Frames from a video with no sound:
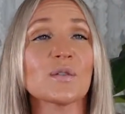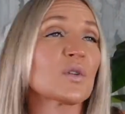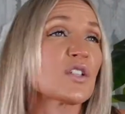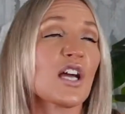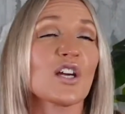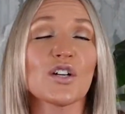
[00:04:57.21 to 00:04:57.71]

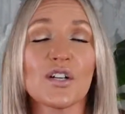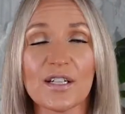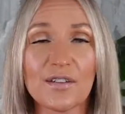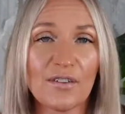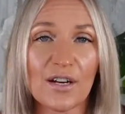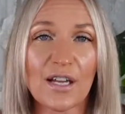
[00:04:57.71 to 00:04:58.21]
which I cook in
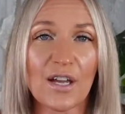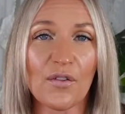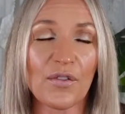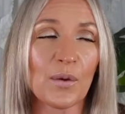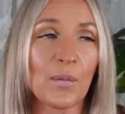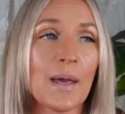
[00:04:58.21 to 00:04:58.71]
a very
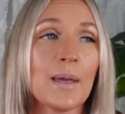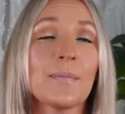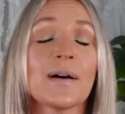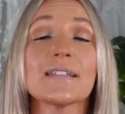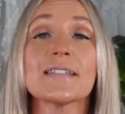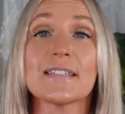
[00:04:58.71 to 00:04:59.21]
healthy way,
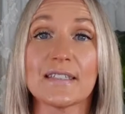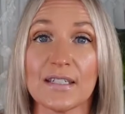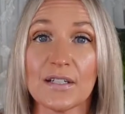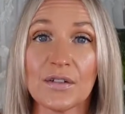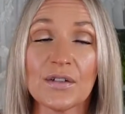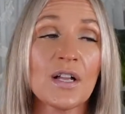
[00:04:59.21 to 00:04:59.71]
but
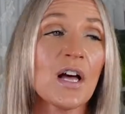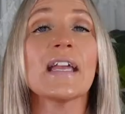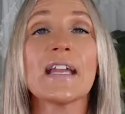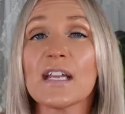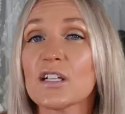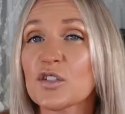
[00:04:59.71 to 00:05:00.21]
still
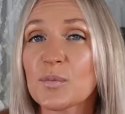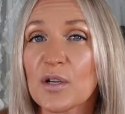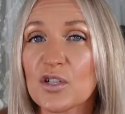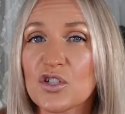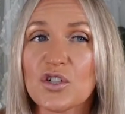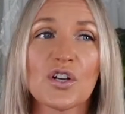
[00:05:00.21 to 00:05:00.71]
eating too
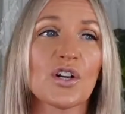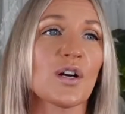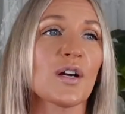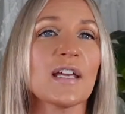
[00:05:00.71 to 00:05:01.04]
much sugar,